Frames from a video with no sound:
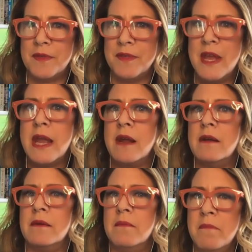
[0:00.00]

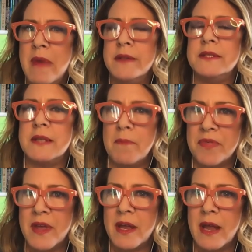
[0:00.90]
thing meant
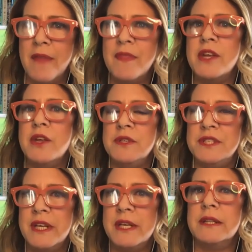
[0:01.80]
something and that you
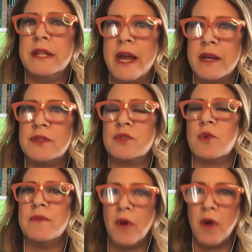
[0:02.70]
did like
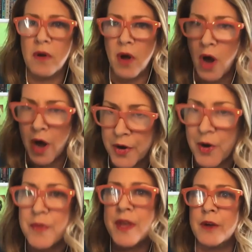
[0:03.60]
sort of
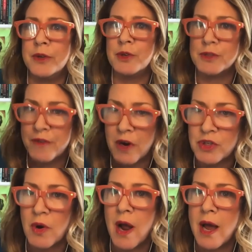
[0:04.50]
honor the elders of our
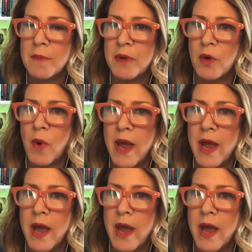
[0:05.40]
tribe in a mm-hmm.